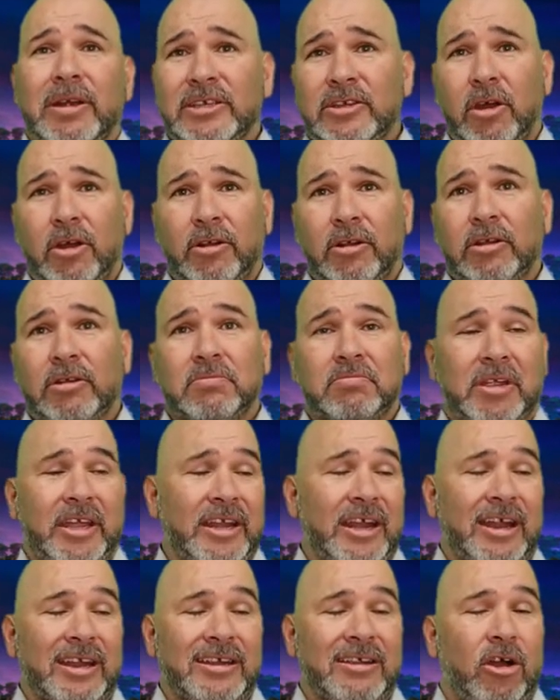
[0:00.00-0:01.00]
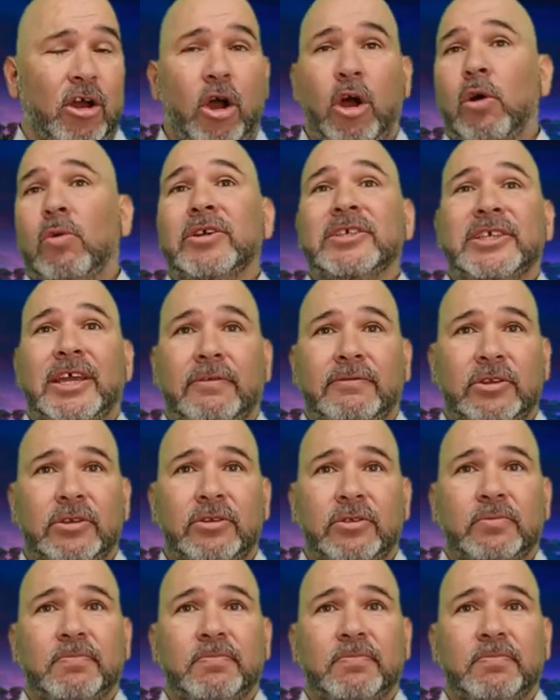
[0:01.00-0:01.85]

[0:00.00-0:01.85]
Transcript: my daughter and I always have to